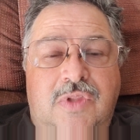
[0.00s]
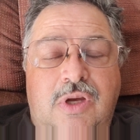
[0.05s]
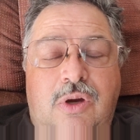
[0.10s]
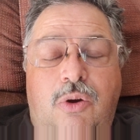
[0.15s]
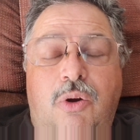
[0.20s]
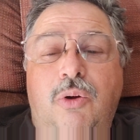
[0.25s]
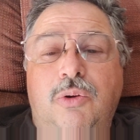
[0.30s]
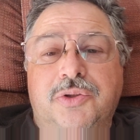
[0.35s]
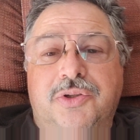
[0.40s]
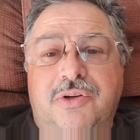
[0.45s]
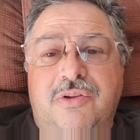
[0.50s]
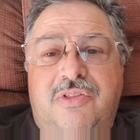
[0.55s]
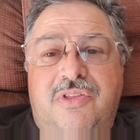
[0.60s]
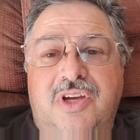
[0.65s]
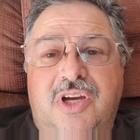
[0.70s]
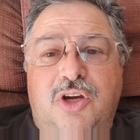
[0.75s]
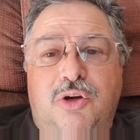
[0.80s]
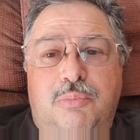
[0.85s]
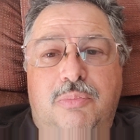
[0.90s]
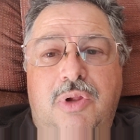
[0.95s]
older,
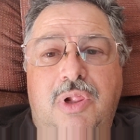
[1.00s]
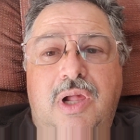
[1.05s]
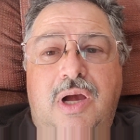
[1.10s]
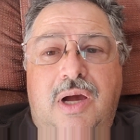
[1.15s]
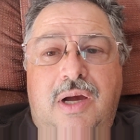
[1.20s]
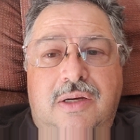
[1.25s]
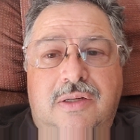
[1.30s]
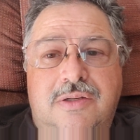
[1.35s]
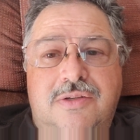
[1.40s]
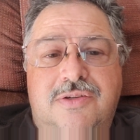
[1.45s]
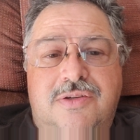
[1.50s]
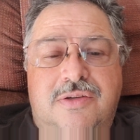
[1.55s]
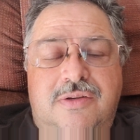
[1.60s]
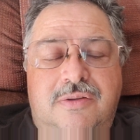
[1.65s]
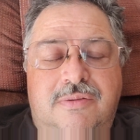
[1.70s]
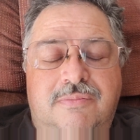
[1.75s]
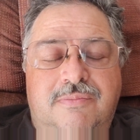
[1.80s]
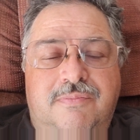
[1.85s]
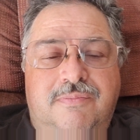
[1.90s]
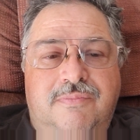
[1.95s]
thicker blocks.
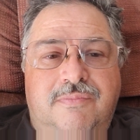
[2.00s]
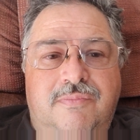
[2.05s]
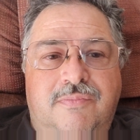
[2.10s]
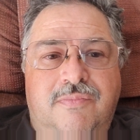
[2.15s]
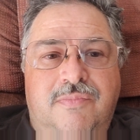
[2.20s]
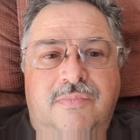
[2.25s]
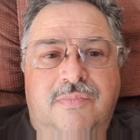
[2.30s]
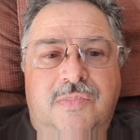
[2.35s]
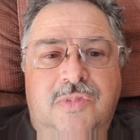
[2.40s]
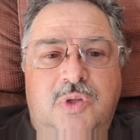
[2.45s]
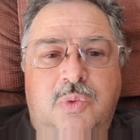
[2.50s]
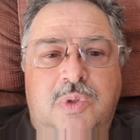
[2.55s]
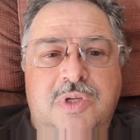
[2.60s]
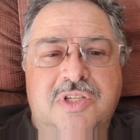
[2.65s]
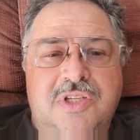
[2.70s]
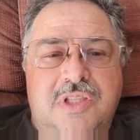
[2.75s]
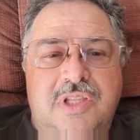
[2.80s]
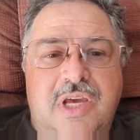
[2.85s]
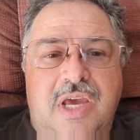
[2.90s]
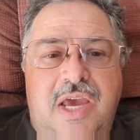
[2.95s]
The ones
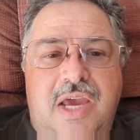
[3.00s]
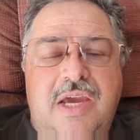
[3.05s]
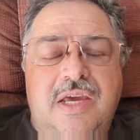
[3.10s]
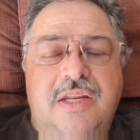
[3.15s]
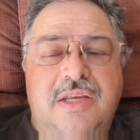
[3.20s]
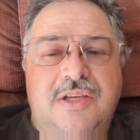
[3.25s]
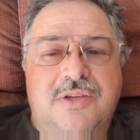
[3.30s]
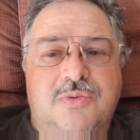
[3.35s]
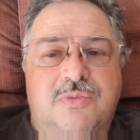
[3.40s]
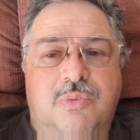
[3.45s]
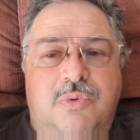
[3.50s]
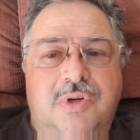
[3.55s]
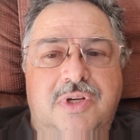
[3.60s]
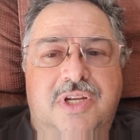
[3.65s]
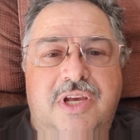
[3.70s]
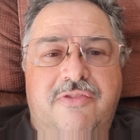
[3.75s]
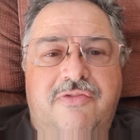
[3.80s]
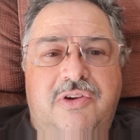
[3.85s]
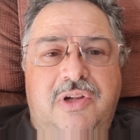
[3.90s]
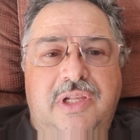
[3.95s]
in the 80s were
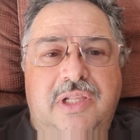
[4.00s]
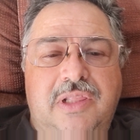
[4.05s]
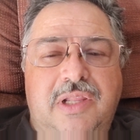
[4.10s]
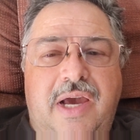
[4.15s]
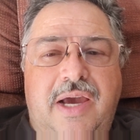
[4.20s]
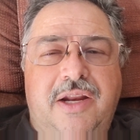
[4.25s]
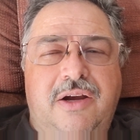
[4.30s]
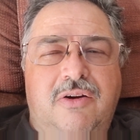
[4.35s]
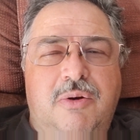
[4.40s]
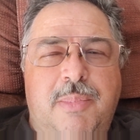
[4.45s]
definitely lighter,